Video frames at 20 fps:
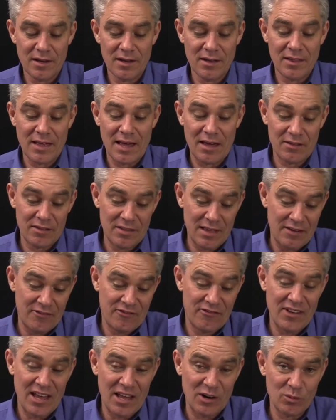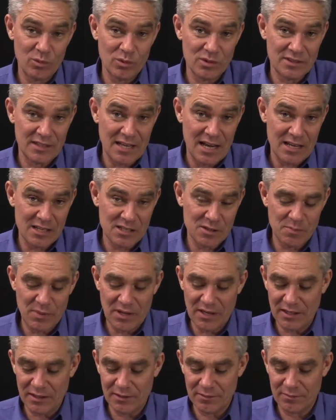that fan will start
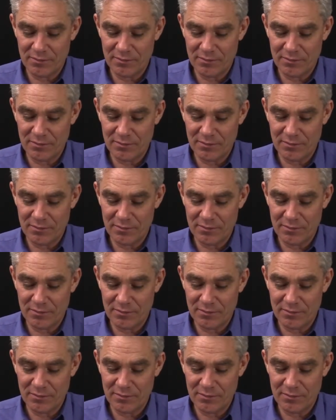spinning.